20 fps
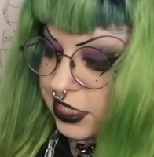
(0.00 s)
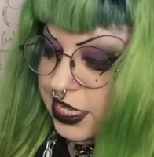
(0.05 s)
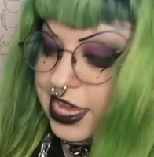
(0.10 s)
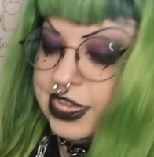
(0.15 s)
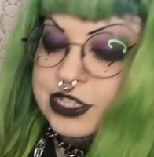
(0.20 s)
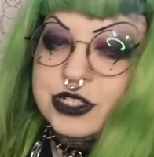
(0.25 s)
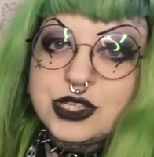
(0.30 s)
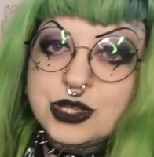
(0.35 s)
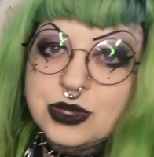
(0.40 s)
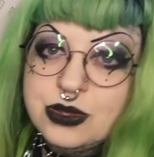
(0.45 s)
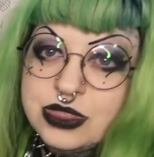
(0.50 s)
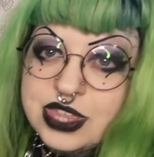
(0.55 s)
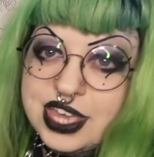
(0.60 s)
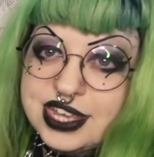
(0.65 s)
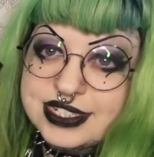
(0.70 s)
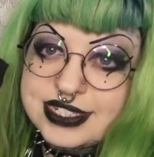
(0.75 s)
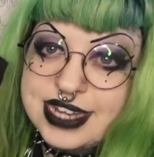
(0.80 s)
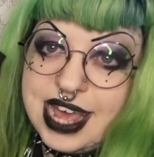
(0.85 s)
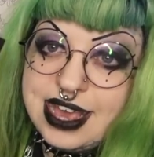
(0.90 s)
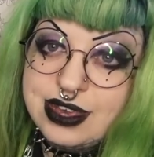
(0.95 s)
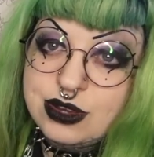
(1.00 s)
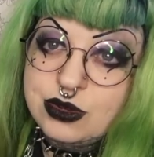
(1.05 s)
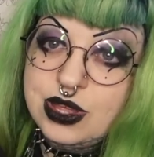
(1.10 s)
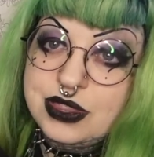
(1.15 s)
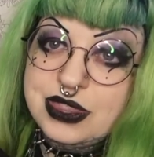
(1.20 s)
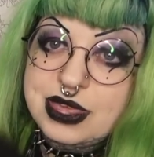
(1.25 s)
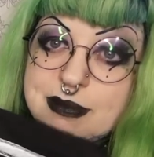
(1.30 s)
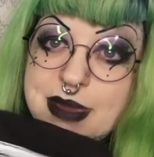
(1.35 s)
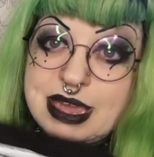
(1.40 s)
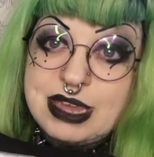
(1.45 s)
Yeah, Tooth X Nail,
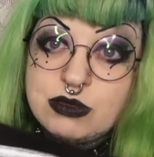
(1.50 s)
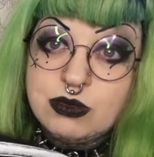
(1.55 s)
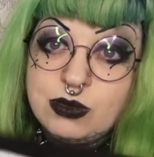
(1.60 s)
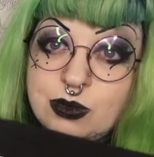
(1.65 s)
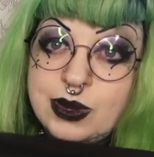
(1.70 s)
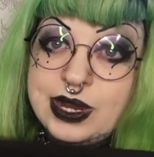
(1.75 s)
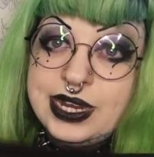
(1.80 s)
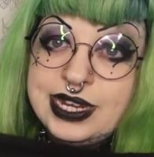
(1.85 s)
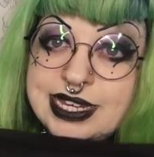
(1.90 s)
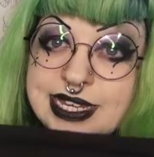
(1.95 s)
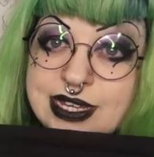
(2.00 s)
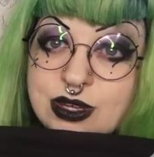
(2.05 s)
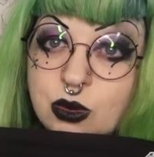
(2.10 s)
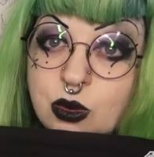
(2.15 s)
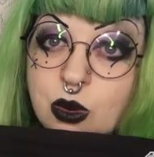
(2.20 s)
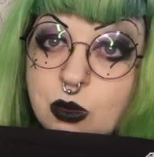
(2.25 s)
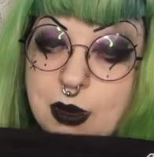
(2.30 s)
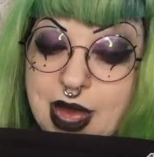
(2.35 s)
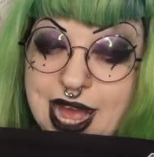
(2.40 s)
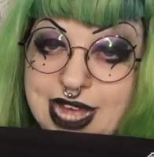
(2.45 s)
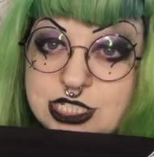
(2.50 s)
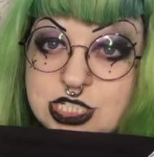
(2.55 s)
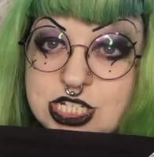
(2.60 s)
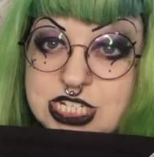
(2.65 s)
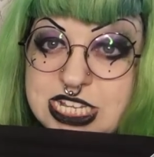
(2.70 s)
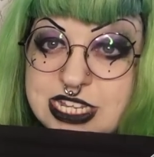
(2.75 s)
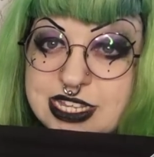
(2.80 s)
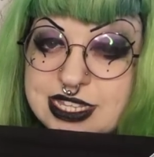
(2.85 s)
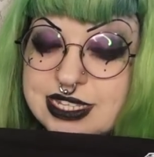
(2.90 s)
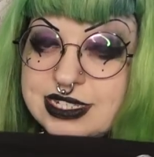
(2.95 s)
and they make really cool patches
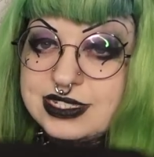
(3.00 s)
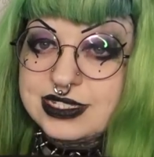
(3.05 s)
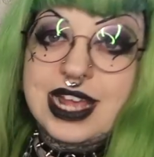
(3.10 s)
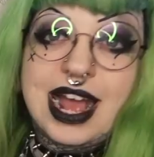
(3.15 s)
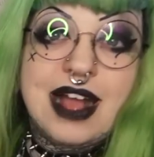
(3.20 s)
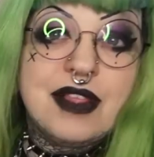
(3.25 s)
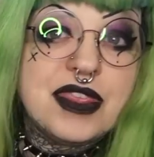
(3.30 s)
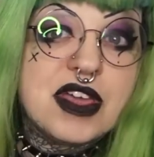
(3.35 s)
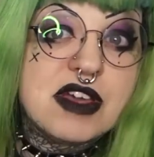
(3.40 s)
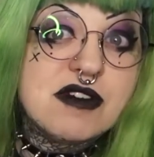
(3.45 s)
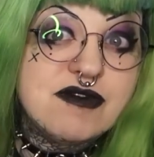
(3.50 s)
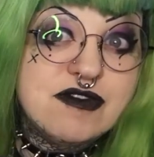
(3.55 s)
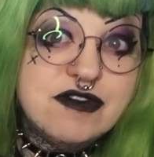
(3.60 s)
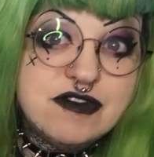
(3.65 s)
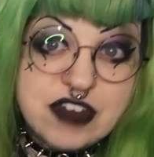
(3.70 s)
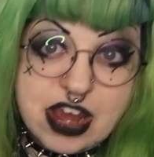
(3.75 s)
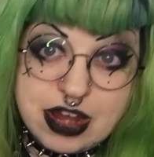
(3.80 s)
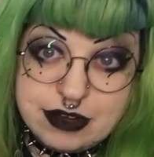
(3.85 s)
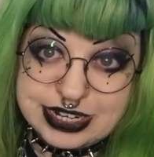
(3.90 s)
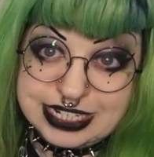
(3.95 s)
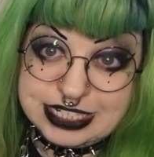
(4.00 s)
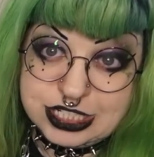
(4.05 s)
like this and they're very